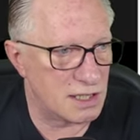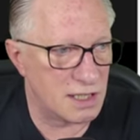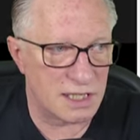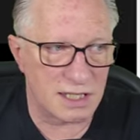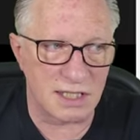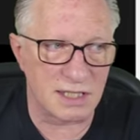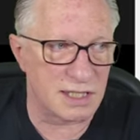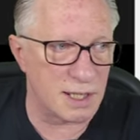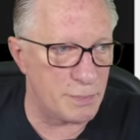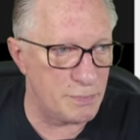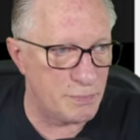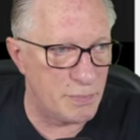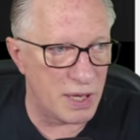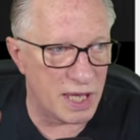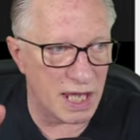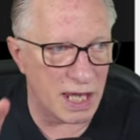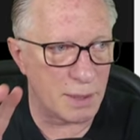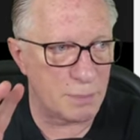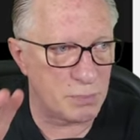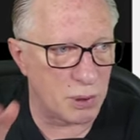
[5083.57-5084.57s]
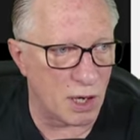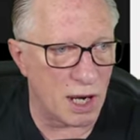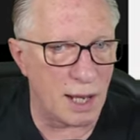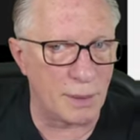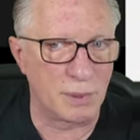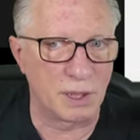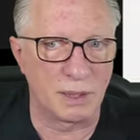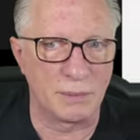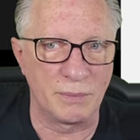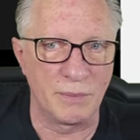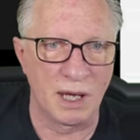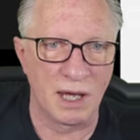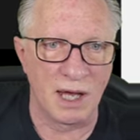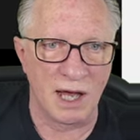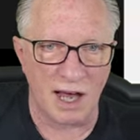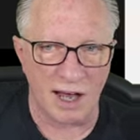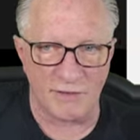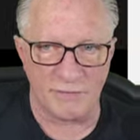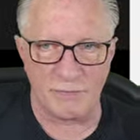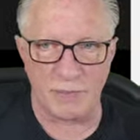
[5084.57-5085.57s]
this is a big problem
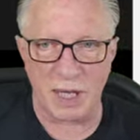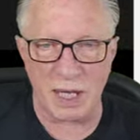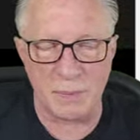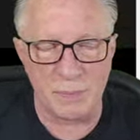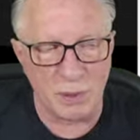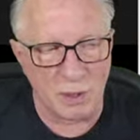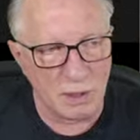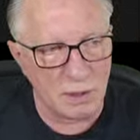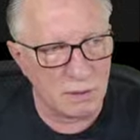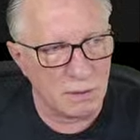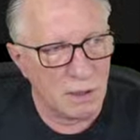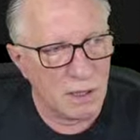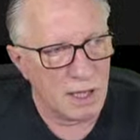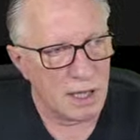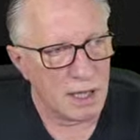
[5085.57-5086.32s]
of people